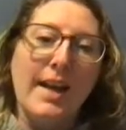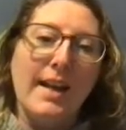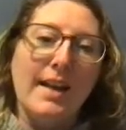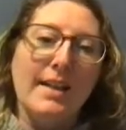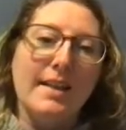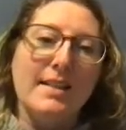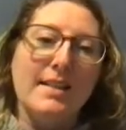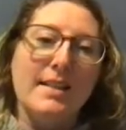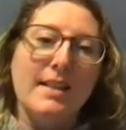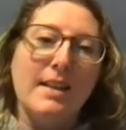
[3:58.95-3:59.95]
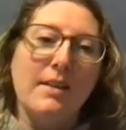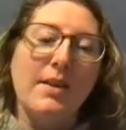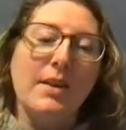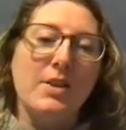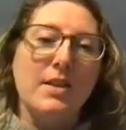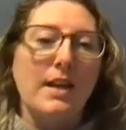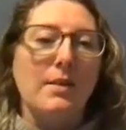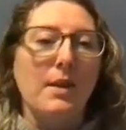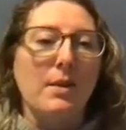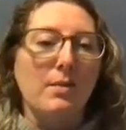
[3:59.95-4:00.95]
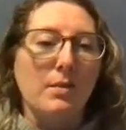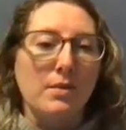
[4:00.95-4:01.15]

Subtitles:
and the feathers kind of went through.